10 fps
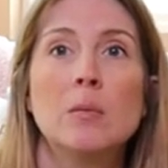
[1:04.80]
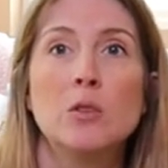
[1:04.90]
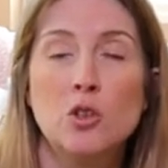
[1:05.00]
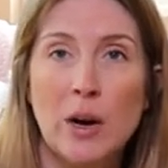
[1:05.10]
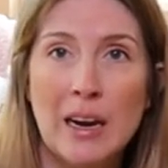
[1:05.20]

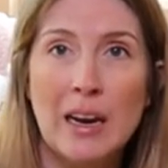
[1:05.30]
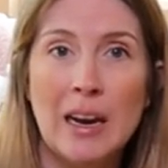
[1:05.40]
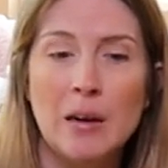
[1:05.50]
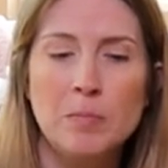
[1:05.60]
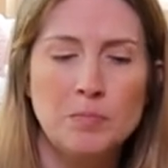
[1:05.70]

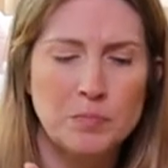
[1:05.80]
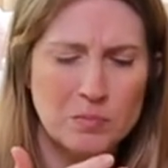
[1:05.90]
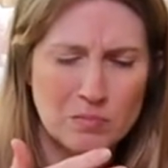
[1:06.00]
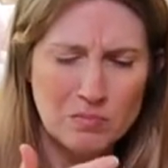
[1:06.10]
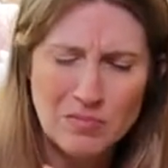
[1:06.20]
training
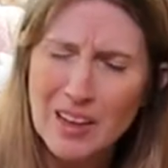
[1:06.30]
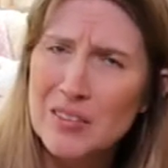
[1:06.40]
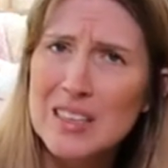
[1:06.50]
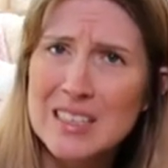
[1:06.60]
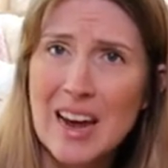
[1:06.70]

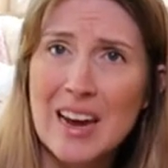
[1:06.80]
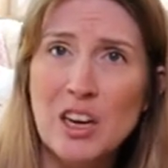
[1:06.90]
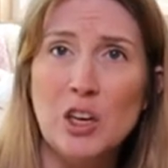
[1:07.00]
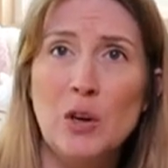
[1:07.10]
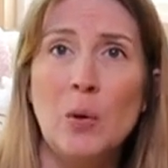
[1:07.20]
the stay
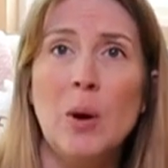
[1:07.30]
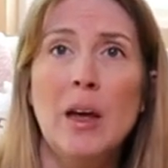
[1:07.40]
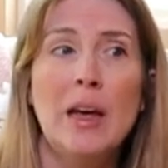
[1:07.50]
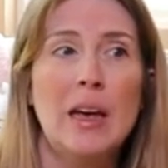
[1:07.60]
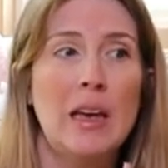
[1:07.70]
cue
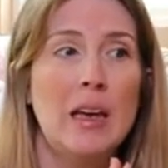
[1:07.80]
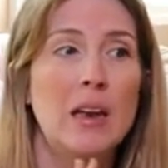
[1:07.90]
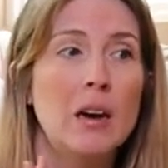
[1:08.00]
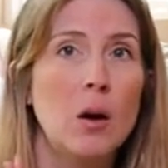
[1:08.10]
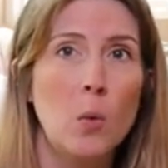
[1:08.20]

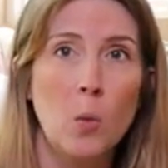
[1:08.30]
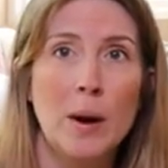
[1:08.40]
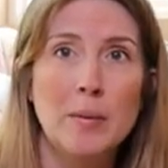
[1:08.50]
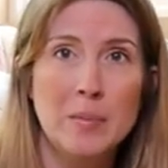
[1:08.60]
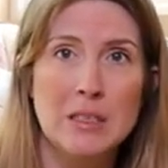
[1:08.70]
in
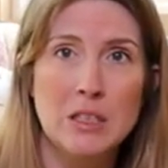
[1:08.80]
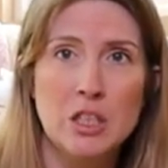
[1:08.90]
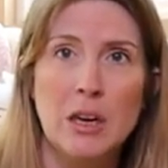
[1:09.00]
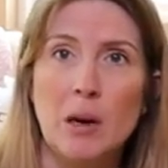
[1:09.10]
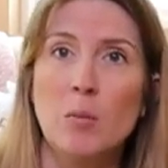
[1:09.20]
one
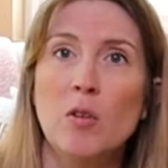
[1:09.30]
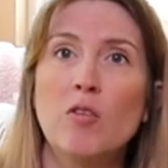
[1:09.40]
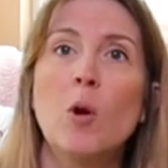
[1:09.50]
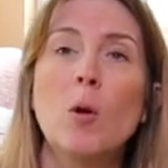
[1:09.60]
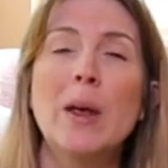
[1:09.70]
position
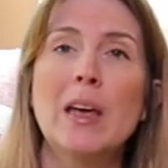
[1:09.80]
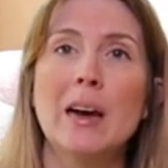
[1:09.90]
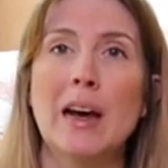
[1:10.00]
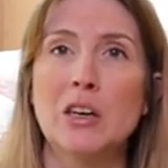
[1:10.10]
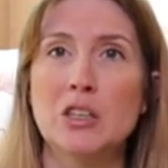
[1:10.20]
before we can
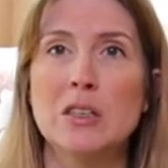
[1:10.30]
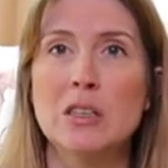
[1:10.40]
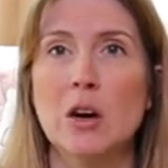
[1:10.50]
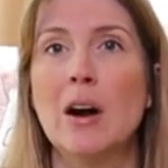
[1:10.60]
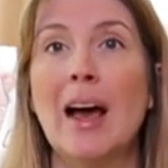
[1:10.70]
actually
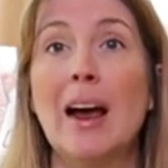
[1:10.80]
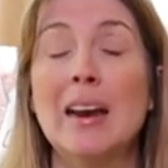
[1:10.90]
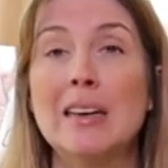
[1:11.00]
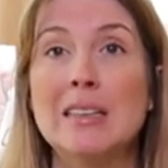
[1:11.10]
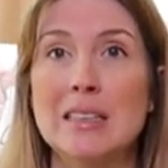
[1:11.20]
start
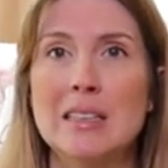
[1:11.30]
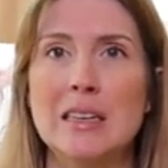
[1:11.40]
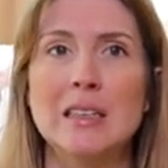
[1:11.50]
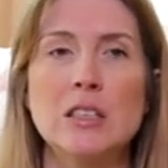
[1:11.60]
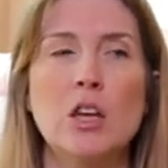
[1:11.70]
adding
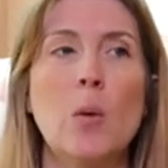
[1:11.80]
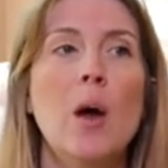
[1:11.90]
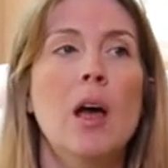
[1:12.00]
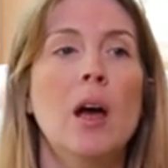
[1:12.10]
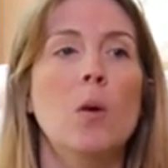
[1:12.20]
distance. So
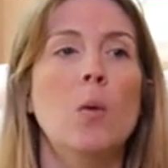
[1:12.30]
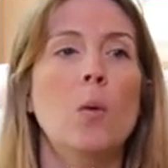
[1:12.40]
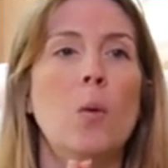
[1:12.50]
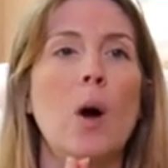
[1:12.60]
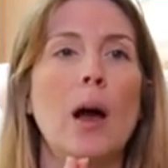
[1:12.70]

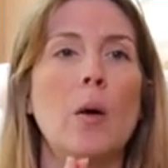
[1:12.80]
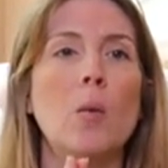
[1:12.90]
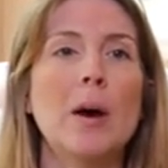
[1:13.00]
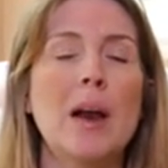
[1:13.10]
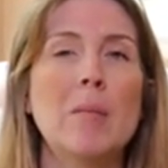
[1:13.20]
uh,
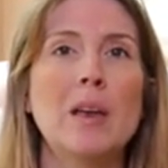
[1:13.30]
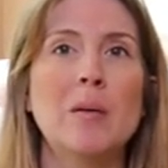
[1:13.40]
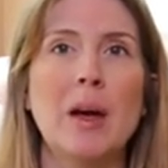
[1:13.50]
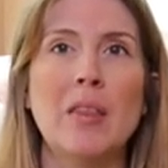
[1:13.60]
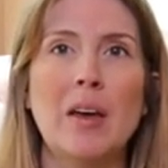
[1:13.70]
what I
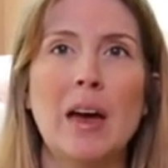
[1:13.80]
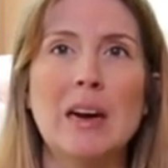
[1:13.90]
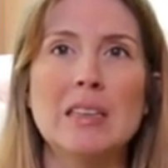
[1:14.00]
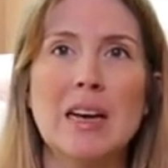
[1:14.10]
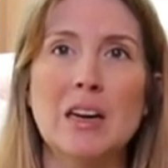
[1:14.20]
mean by
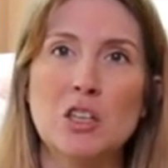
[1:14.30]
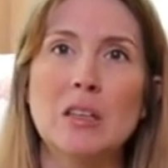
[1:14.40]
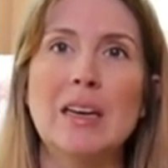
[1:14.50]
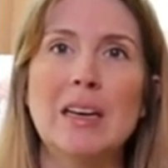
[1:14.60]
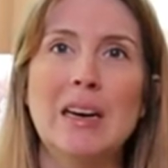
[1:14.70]
that is
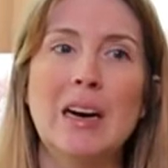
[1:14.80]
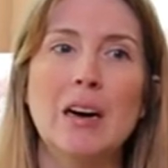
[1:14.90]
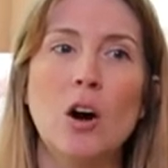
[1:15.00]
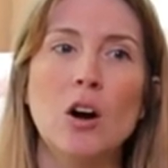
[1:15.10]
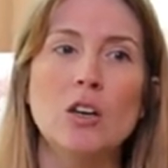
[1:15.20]
actually
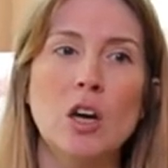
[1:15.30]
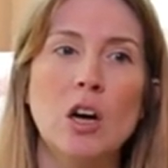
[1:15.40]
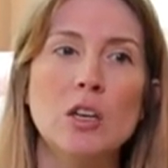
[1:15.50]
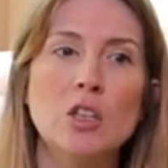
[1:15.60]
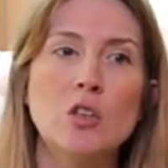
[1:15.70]
getting our
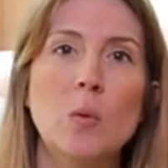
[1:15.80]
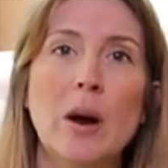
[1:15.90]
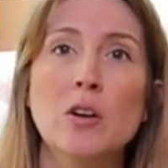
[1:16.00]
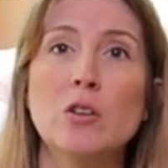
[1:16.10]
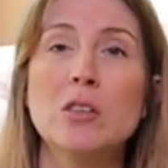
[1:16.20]
dog to
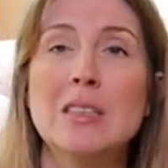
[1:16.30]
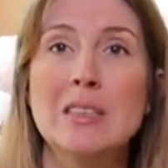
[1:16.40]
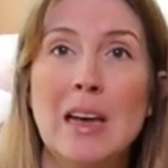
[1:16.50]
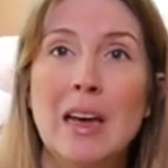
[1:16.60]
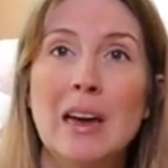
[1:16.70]

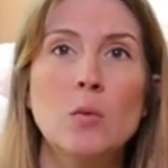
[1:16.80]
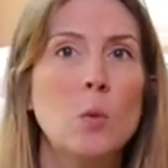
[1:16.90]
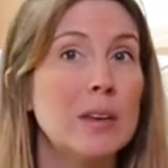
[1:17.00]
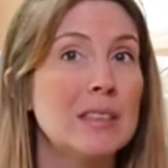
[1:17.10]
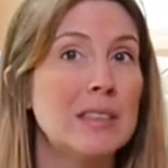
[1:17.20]
understand
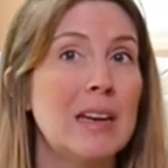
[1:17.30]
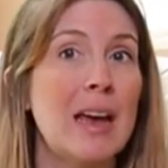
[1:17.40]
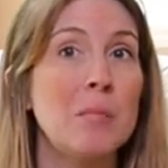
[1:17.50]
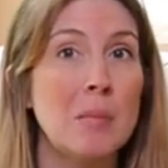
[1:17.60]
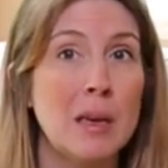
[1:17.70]
what
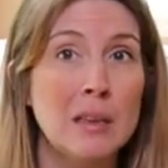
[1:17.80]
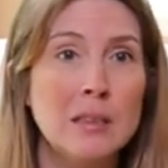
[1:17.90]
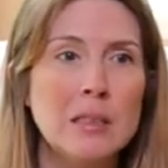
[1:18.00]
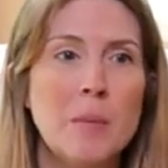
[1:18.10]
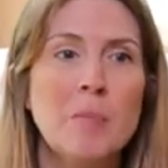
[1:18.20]
stay means.